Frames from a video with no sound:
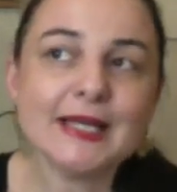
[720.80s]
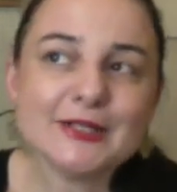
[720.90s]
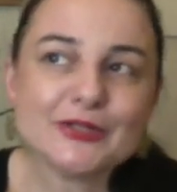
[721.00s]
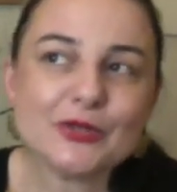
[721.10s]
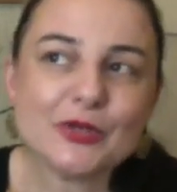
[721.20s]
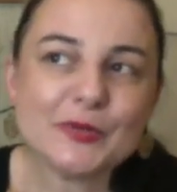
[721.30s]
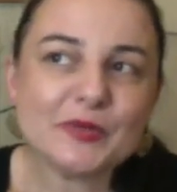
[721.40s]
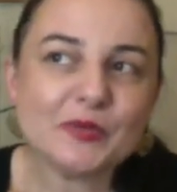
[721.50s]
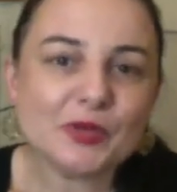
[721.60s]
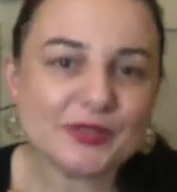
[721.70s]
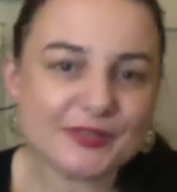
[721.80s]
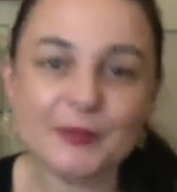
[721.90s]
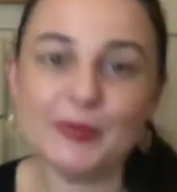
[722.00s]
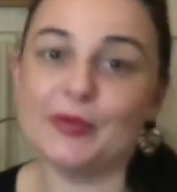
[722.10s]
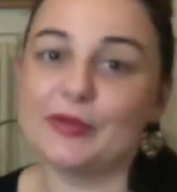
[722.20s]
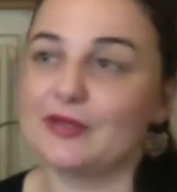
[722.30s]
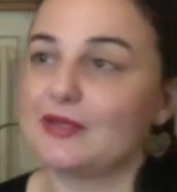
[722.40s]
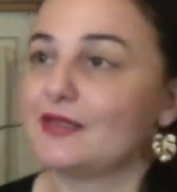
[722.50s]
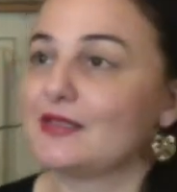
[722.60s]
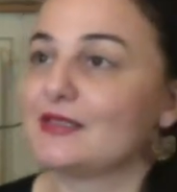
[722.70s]
to go a bit more deeper
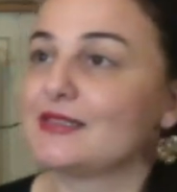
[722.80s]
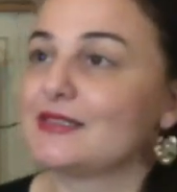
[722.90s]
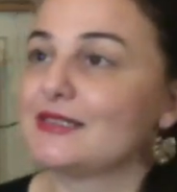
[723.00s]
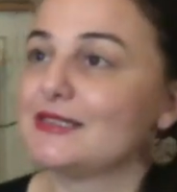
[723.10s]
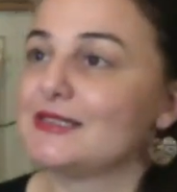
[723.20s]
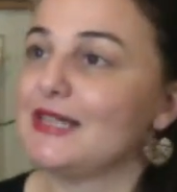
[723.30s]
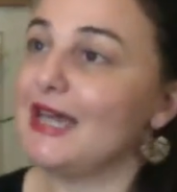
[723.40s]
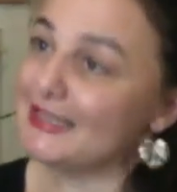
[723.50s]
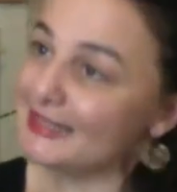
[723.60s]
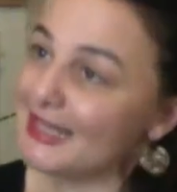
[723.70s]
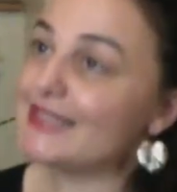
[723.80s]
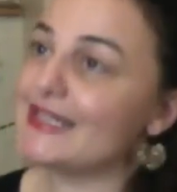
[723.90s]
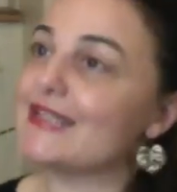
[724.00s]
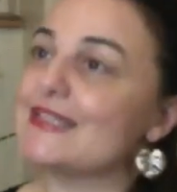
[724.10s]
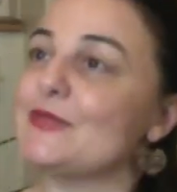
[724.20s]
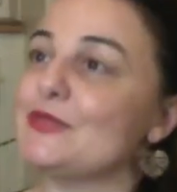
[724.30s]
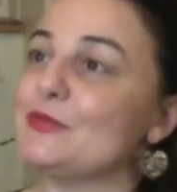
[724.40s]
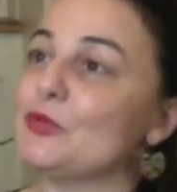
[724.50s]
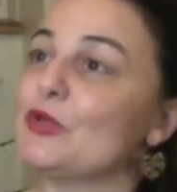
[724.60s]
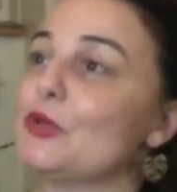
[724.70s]
and then gets a bit
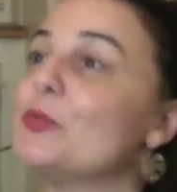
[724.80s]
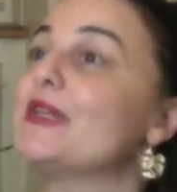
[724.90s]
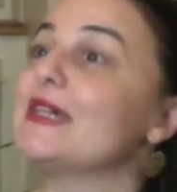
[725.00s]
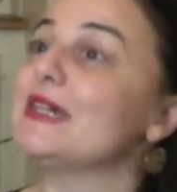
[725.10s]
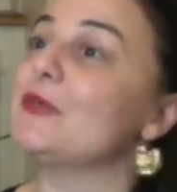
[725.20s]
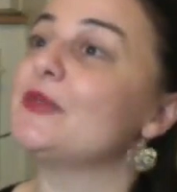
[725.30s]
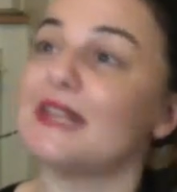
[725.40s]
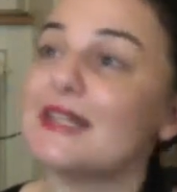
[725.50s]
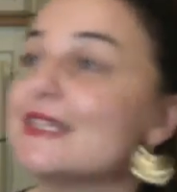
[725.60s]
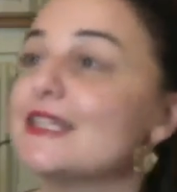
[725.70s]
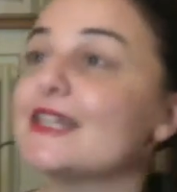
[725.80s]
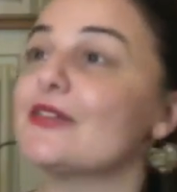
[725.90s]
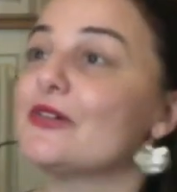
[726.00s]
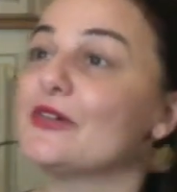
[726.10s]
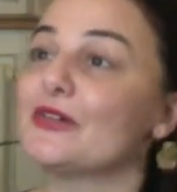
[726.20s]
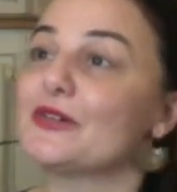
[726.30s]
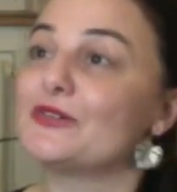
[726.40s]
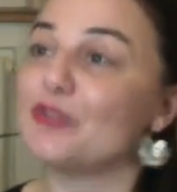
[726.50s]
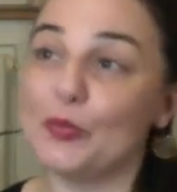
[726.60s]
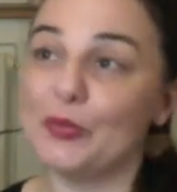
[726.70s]
more complicated but that's another
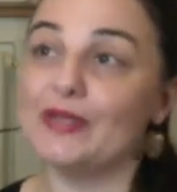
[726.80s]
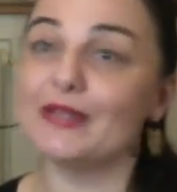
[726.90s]
topic